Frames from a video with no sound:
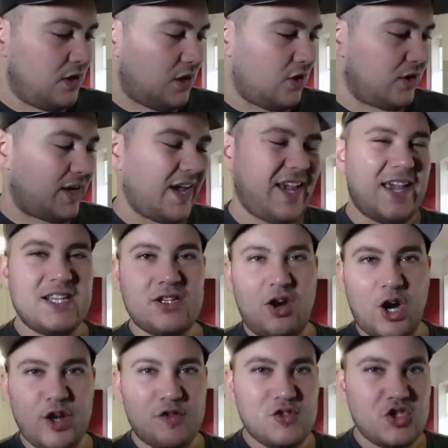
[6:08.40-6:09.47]
Okay, it's
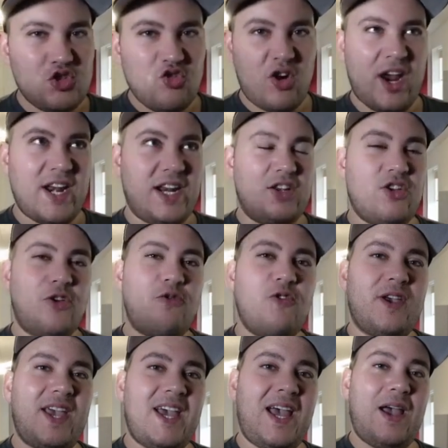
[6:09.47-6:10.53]
kind of straining. Don't
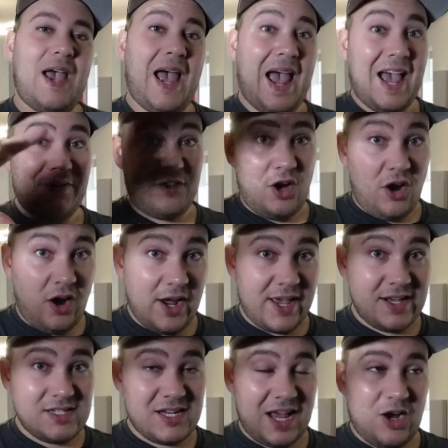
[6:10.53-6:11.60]
forget, at the
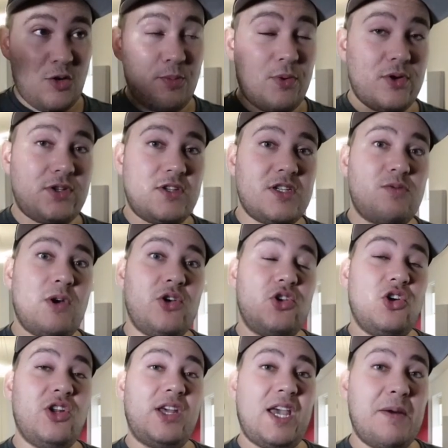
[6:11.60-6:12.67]
highest outputs as well, you're
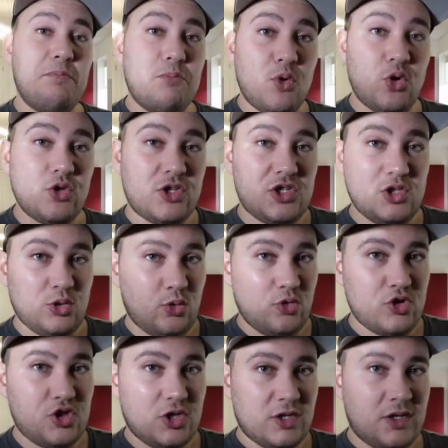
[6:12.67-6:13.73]
going to get more
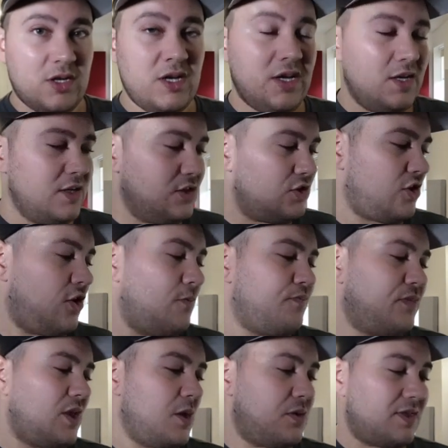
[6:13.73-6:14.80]
distortion. So
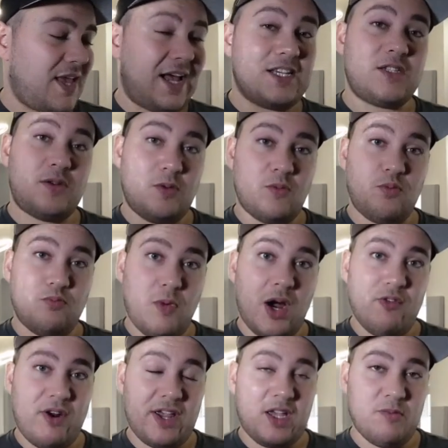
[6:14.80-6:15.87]
that's my
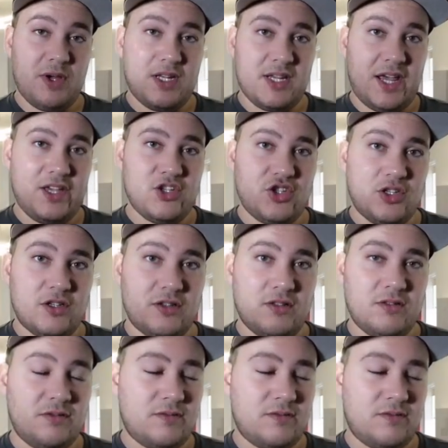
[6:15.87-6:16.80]
recommendation.